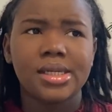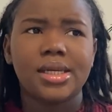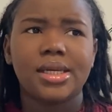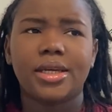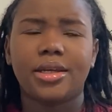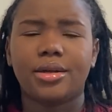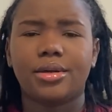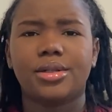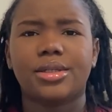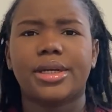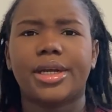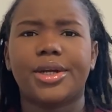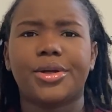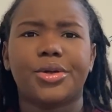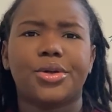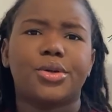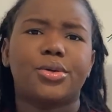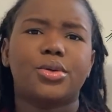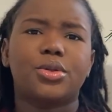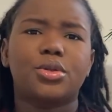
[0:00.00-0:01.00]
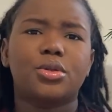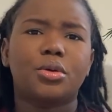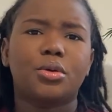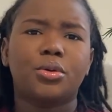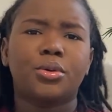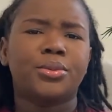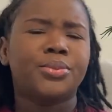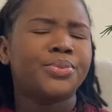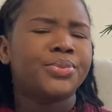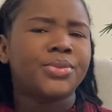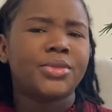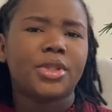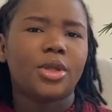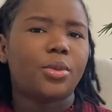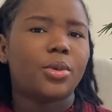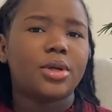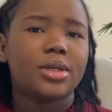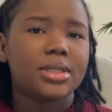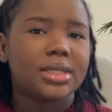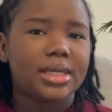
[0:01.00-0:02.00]
in Ontario. So they
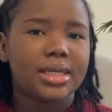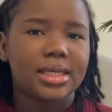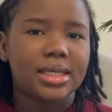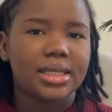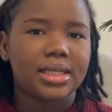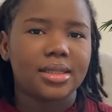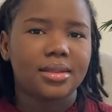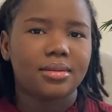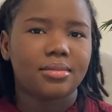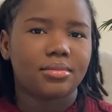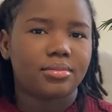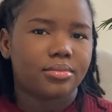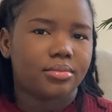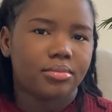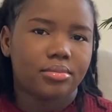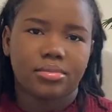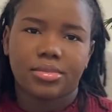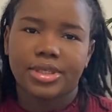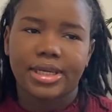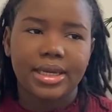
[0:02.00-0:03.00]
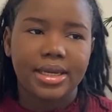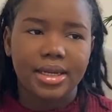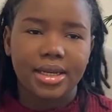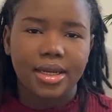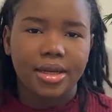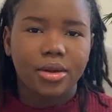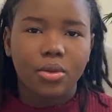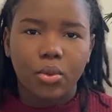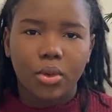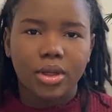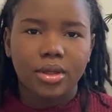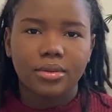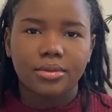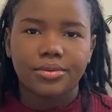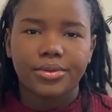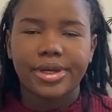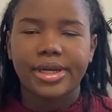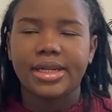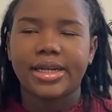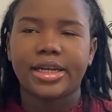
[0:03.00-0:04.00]
weren't taking anyone,
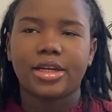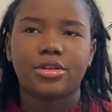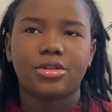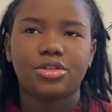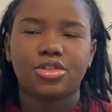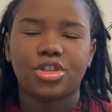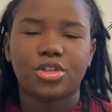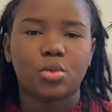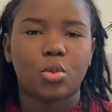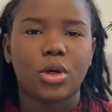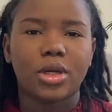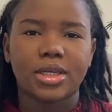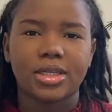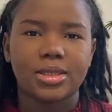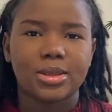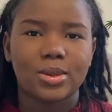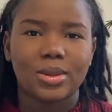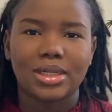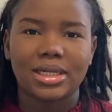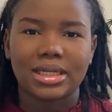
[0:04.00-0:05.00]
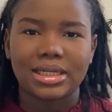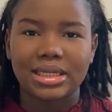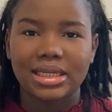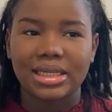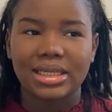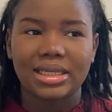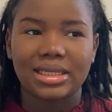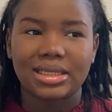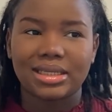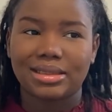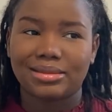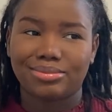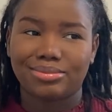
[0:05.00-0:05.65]
right? I couldn't just walk into a clinic.